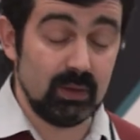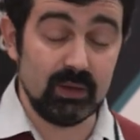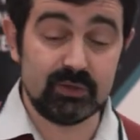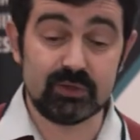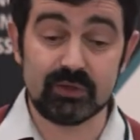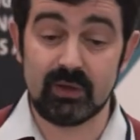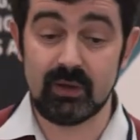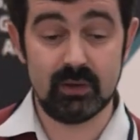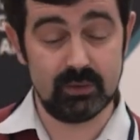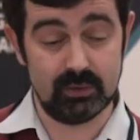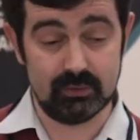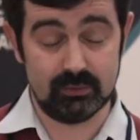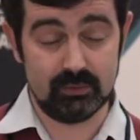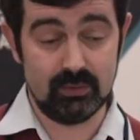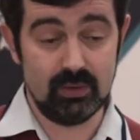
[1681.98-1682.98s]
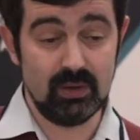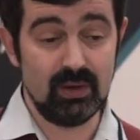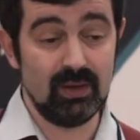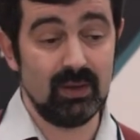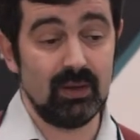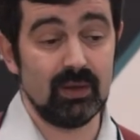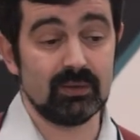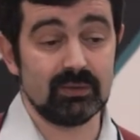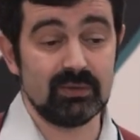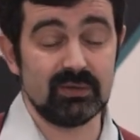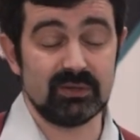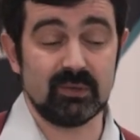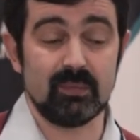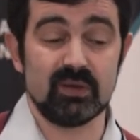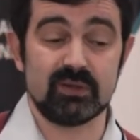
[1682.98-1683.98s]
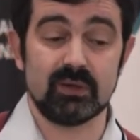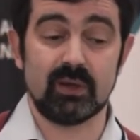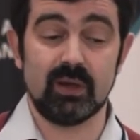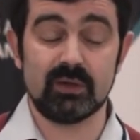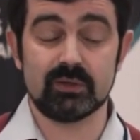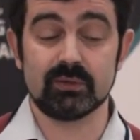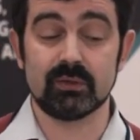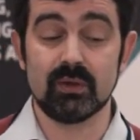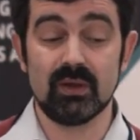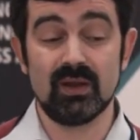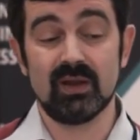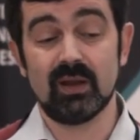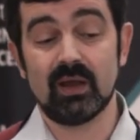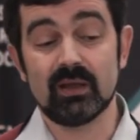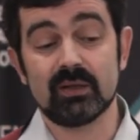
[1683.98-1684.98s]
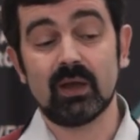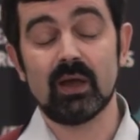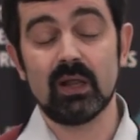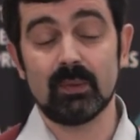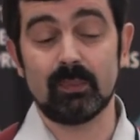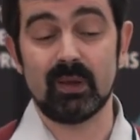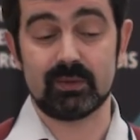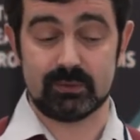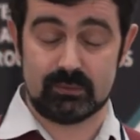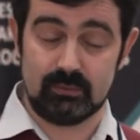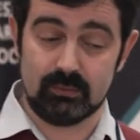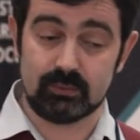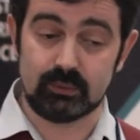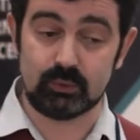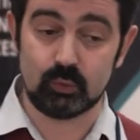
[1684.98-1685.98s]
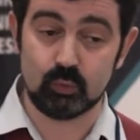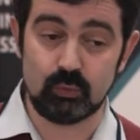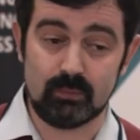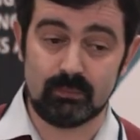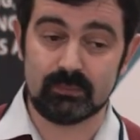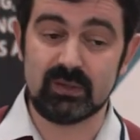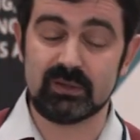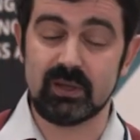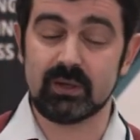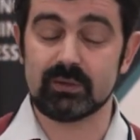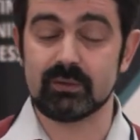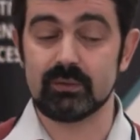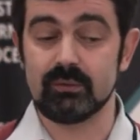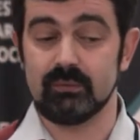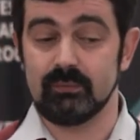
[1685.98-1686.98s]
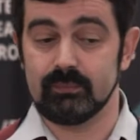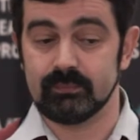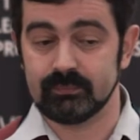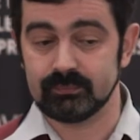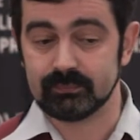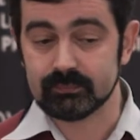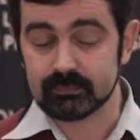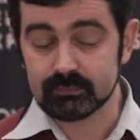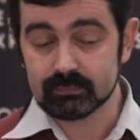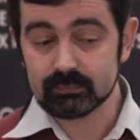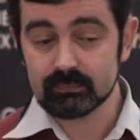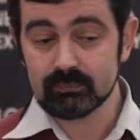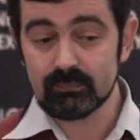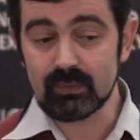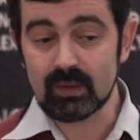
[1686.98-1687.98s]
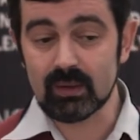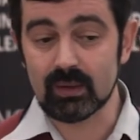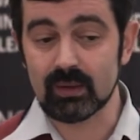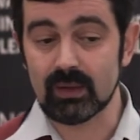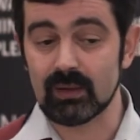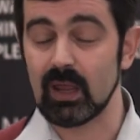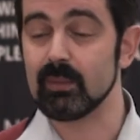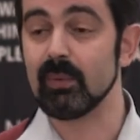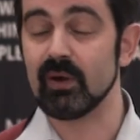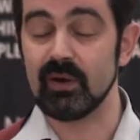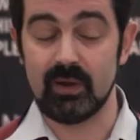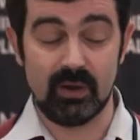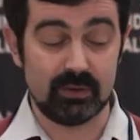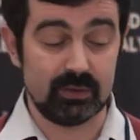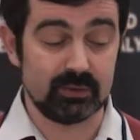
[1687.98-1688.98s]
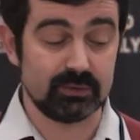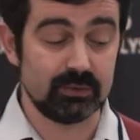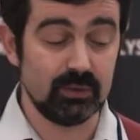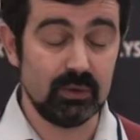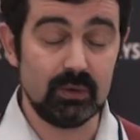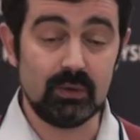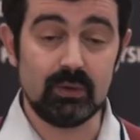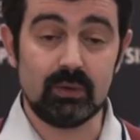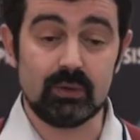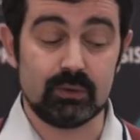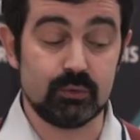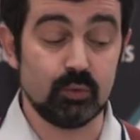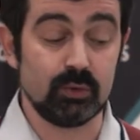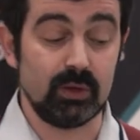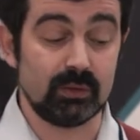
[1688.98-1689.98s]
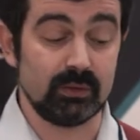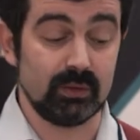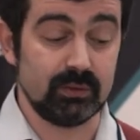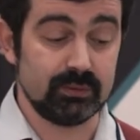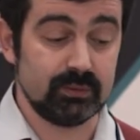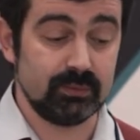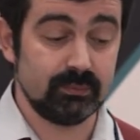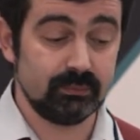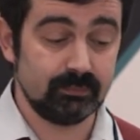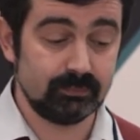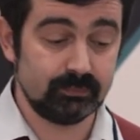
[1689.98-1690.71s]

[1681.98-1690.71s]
action error, and this semantic action can help us to detect library errors during analysis.